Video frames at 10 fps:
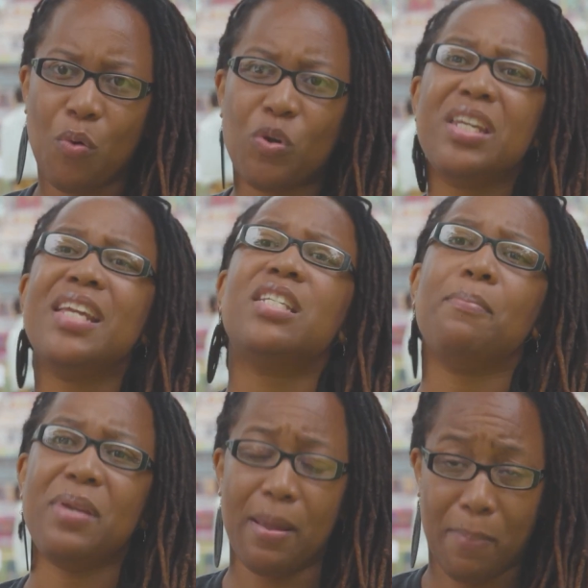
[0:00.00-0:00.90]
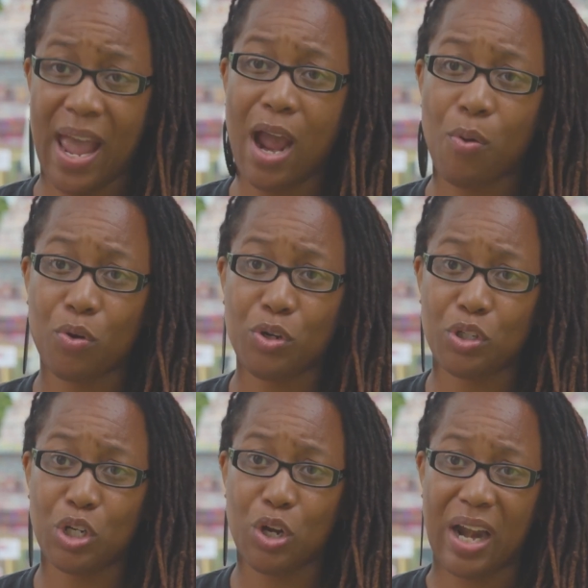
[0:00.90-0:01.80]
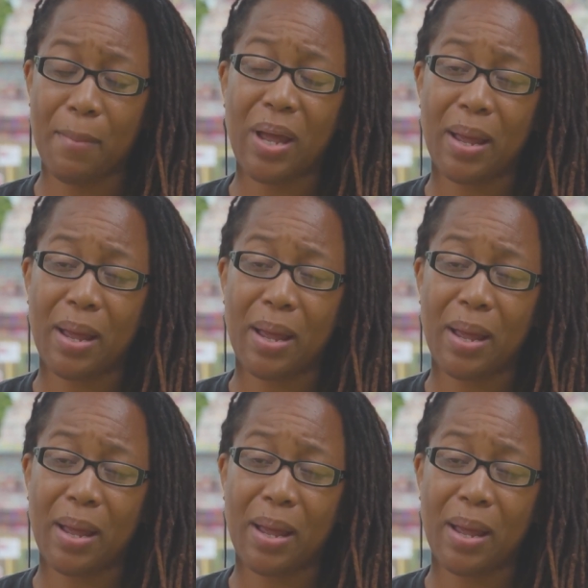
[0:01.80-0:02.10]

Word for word: need to be empowered, you know. And I'm,